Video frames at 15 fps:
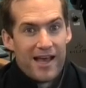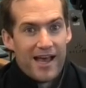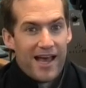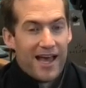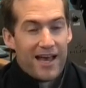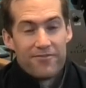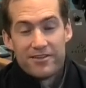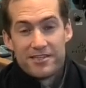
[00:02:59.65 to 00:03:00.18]

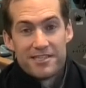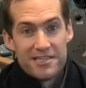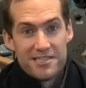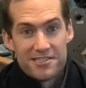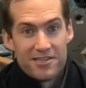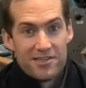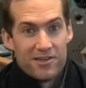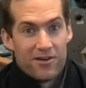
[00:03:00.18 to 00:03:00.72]
have a
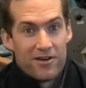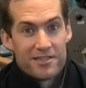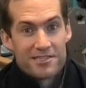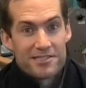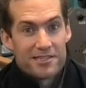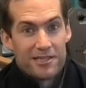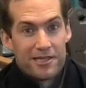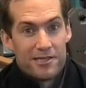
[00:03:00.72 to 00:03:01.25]
decent night's
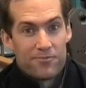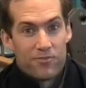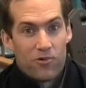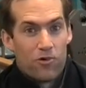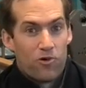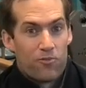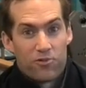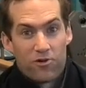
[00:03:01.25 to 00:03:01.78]
sleep
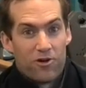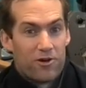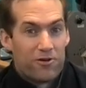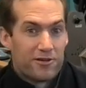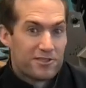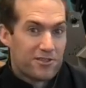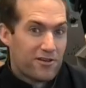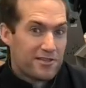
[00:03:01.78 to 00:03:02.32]
or
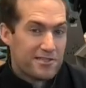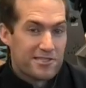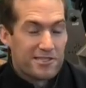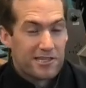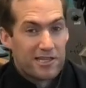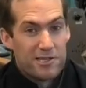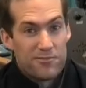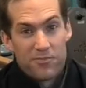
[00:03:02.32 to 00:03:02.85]
prioritise
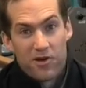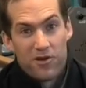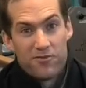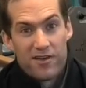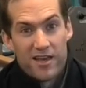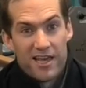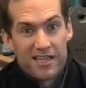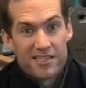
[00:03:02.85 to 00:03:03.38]
sleep
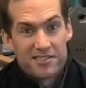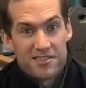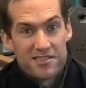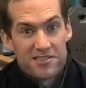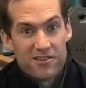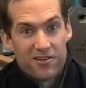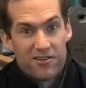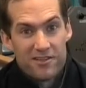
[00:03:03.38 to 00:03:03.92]
over
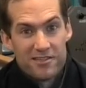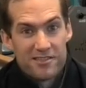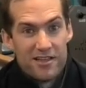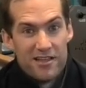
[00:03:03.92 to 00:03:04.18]
exercise.